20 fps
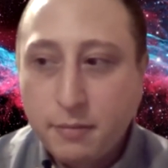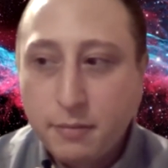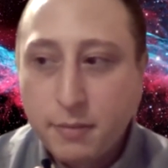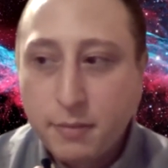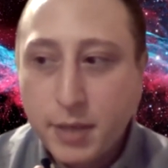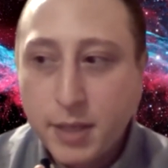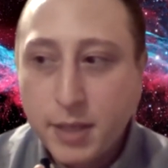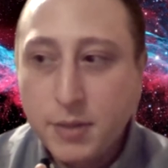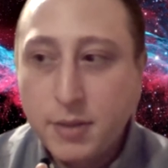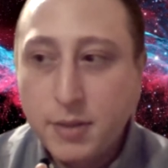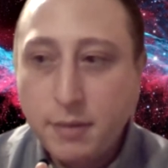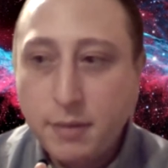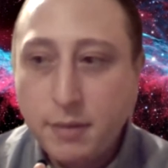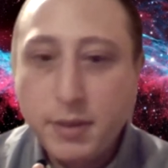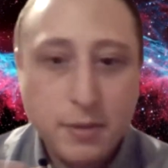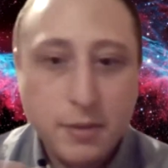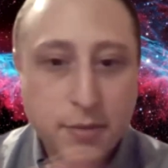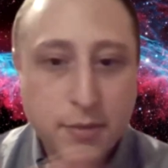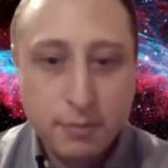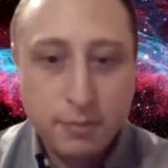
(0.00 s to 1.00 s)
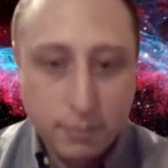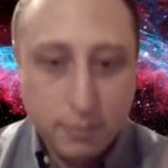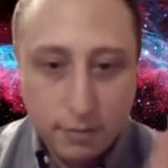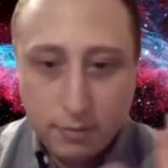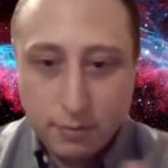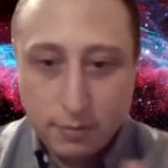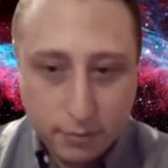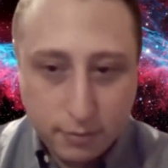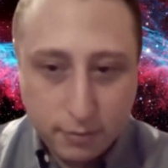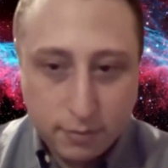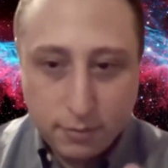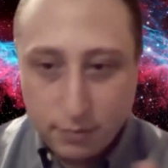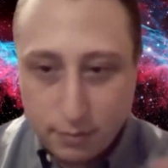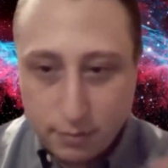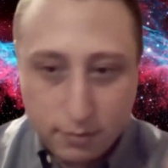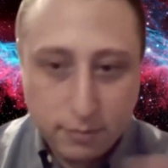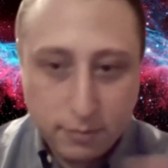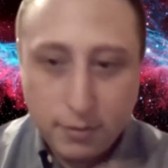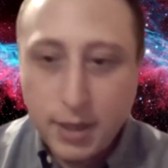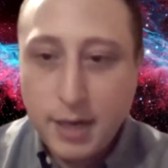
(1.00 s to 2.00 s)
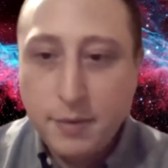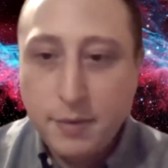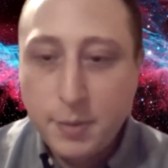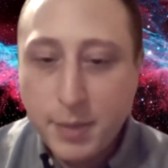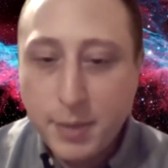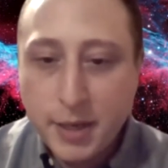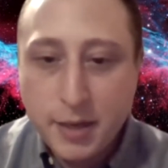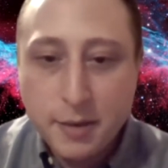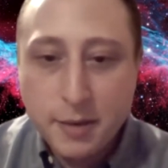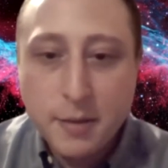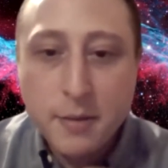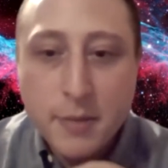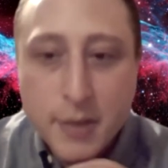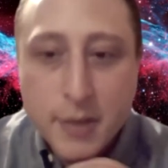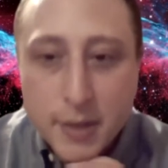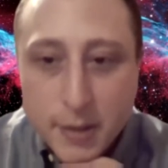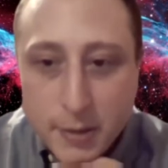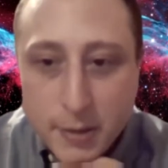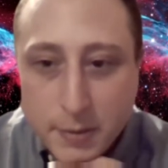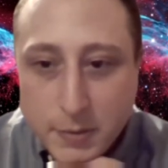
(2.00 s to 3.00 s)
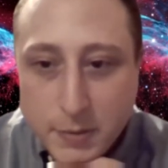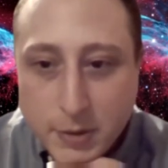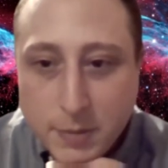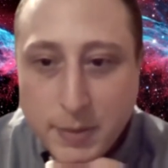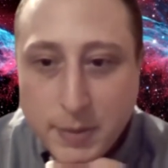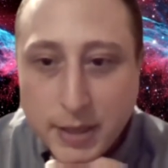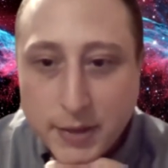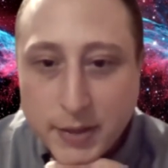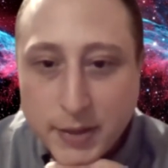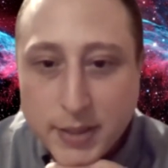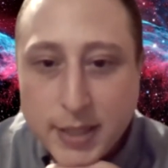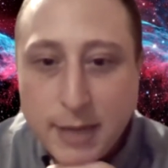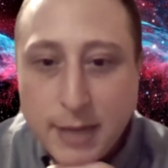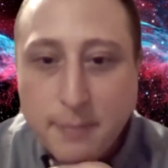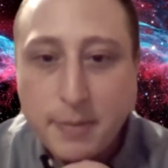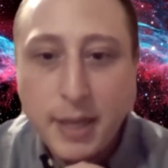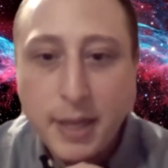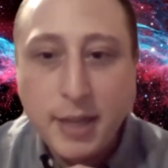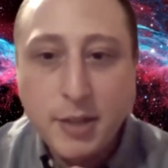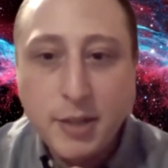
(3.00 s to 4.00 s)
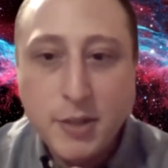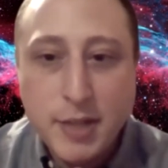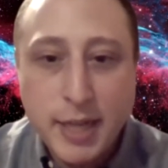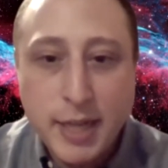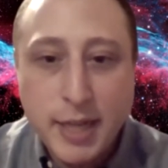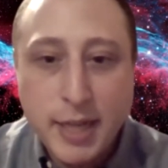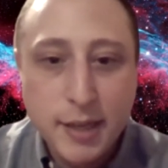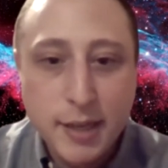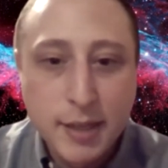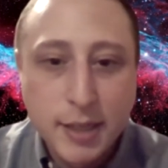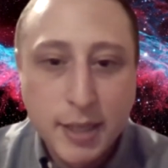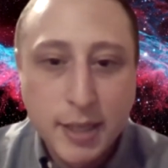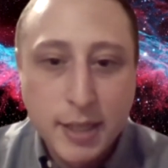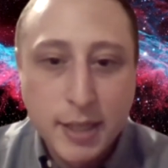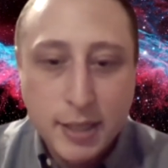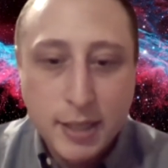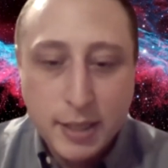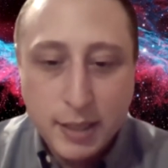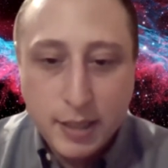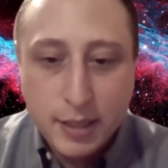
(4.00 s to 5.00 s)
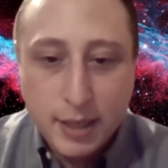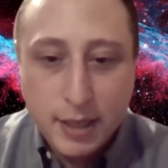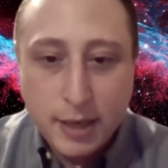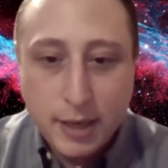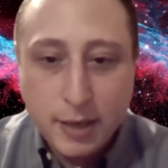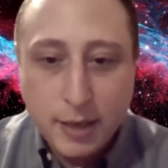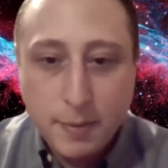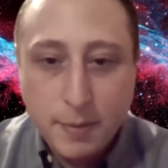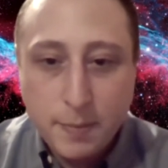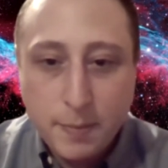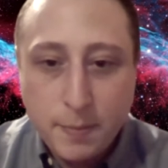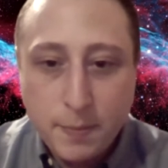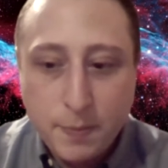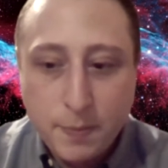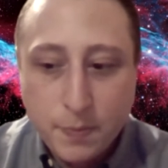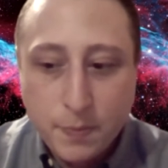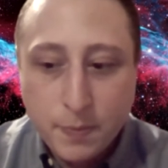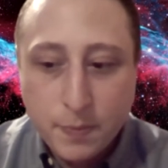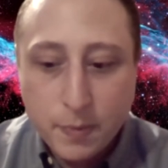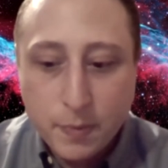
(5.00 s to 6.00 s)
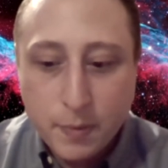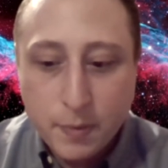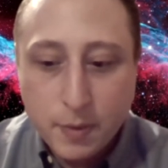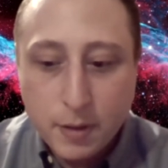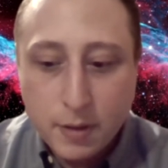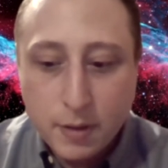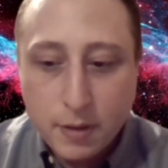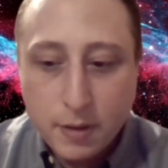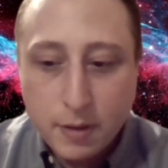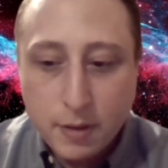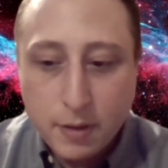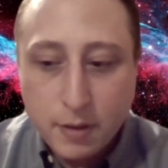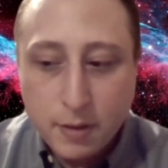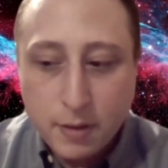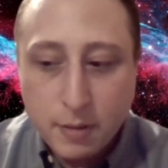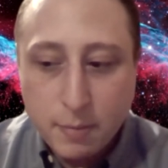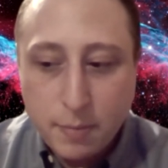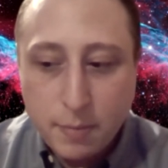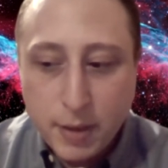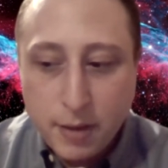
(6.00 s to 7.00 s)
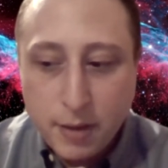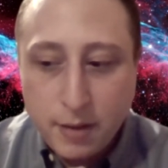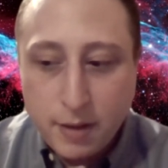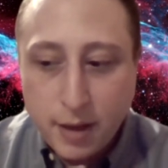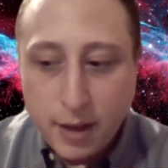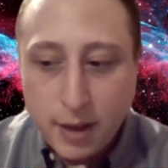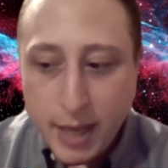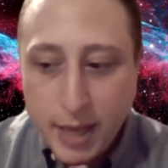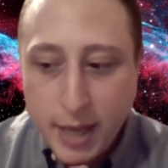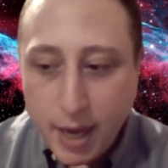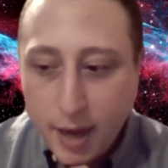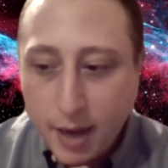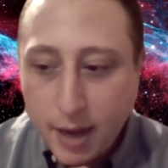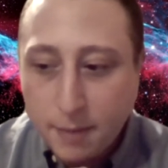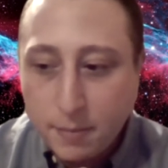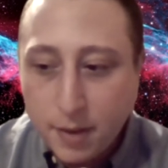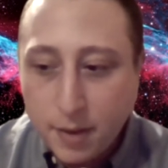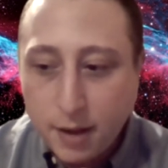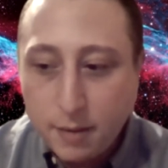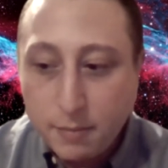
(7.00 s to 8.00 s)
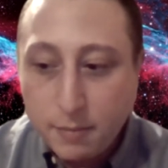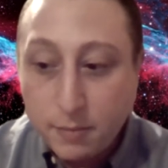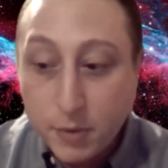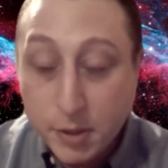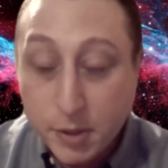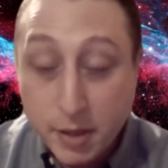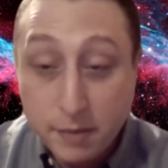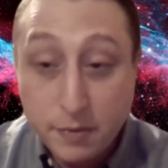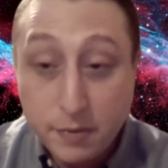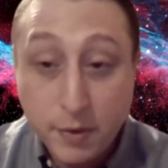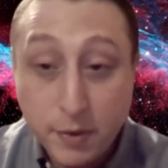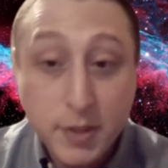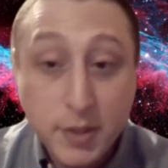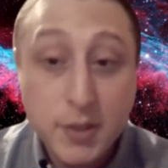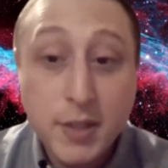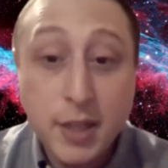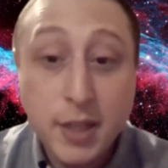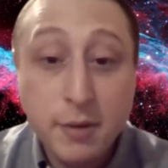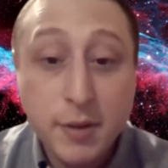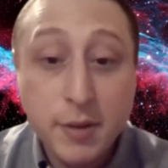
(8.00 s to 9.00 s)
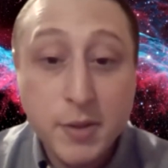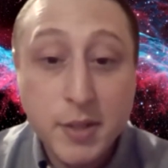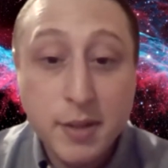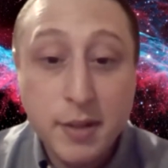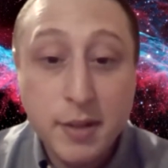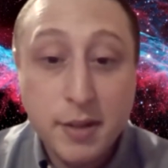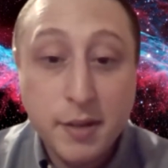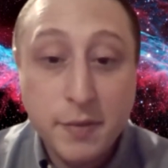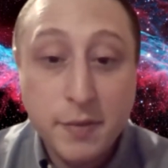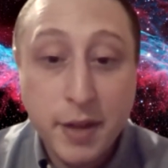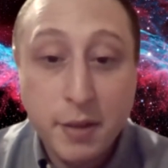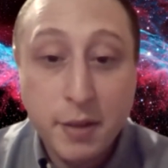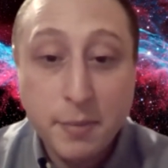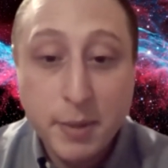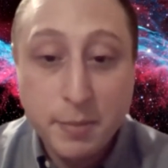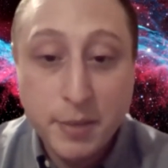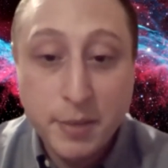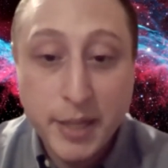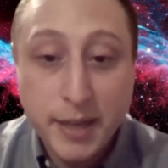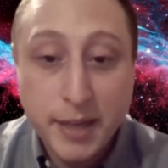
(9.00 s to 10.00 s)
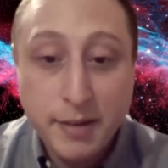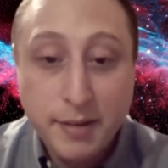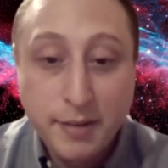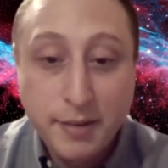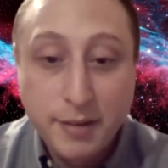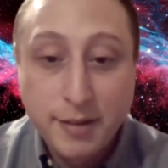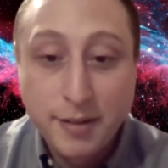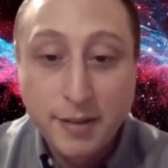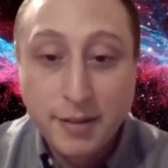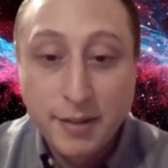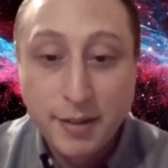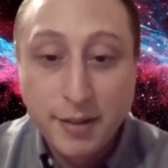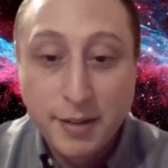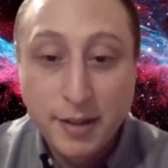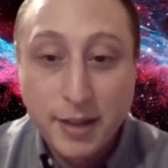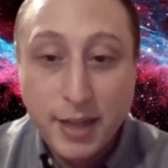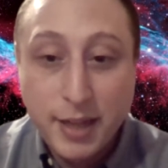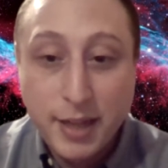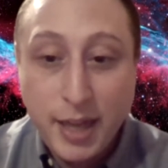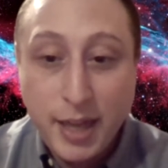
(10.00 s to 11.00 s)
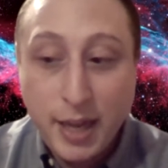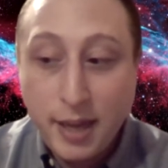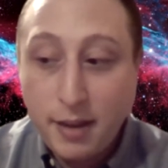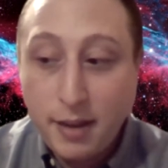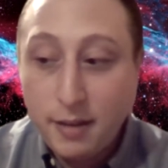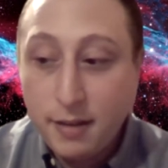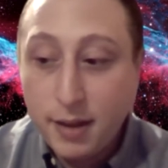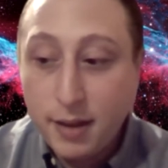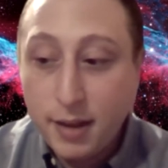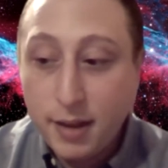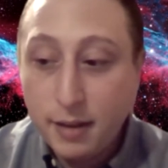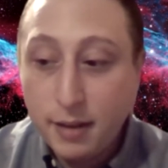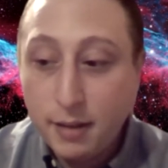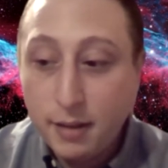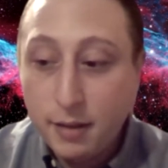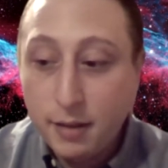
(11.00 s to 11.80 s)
because uh, you know we just want everybody to to to be on the same page there. Um, but uh, yeah, I'm I'm looking forward to seeing what's in the development plan, and uh,